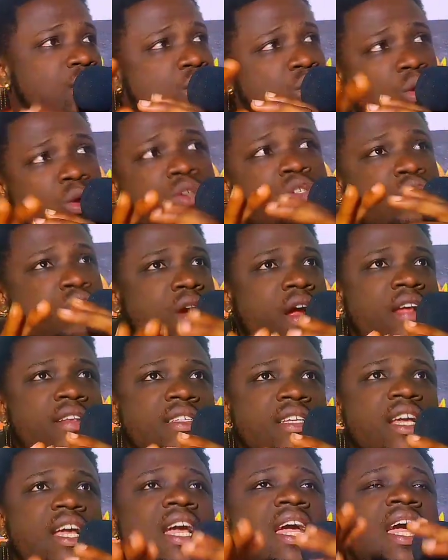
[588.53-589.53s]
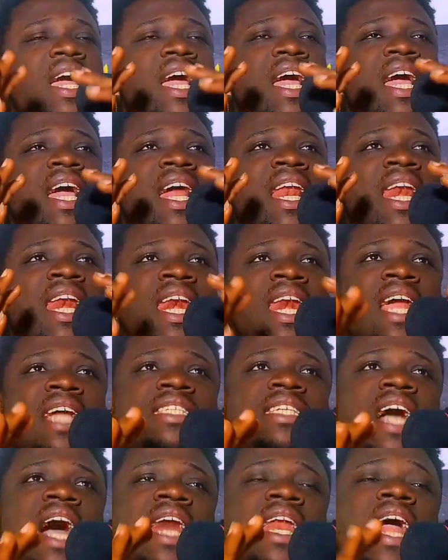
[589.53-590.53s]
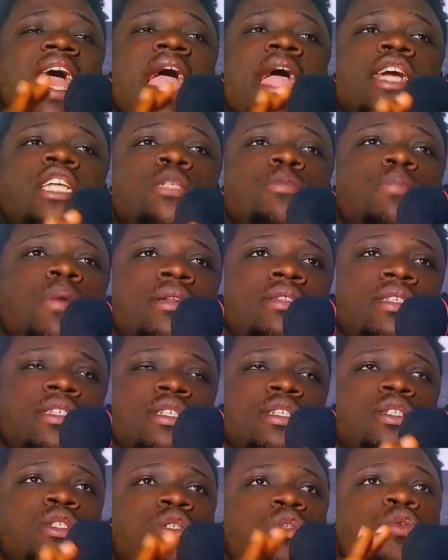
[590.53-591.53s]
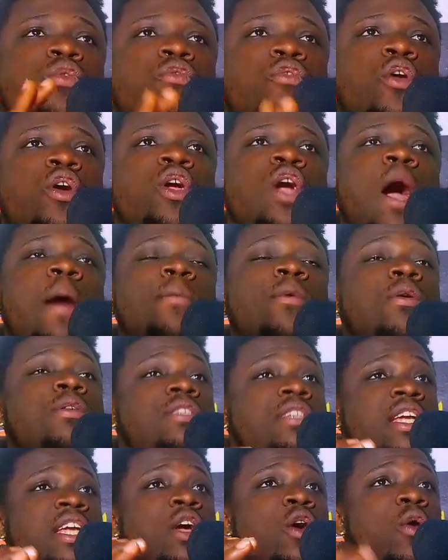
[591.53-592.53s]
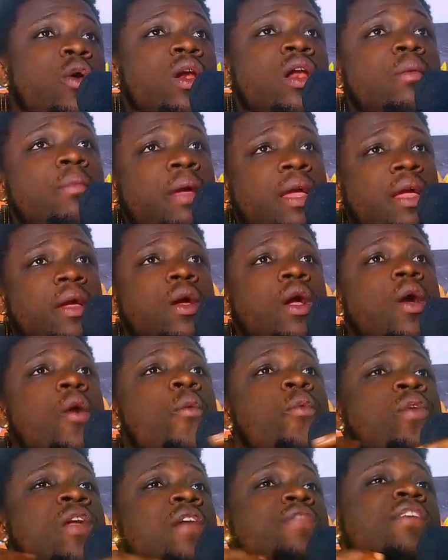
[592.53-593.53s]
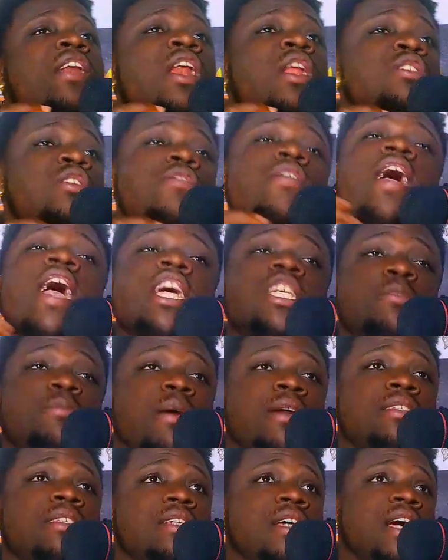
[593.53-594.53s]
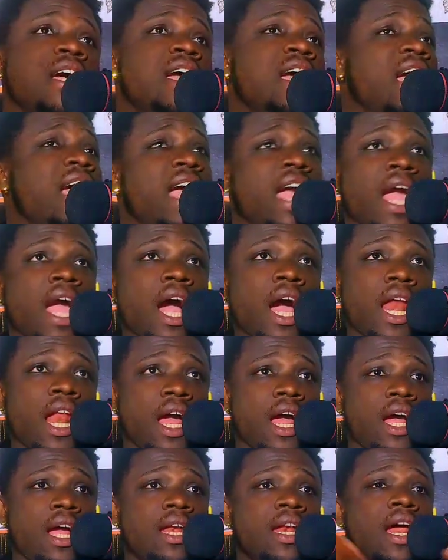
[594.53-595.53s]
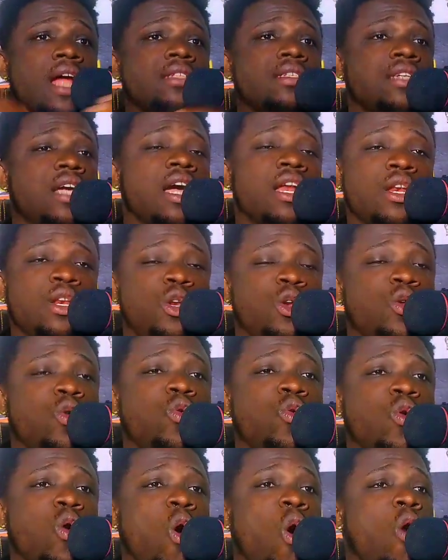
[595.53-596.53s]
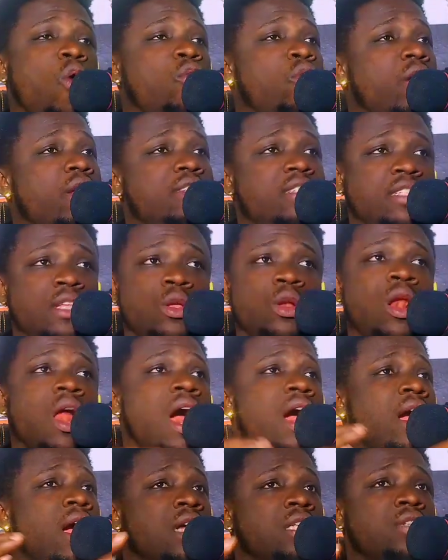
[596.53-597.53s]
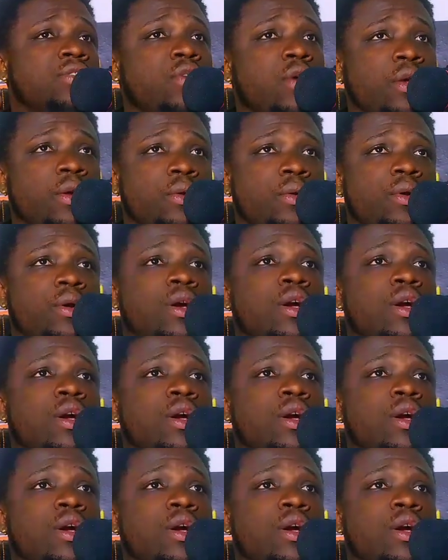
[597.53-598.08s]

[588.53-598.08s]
Don't try it. Let an expert do for you. I'm not saying only me. We have a lot of experts in Ghana that can do or create the dollar accounts for you.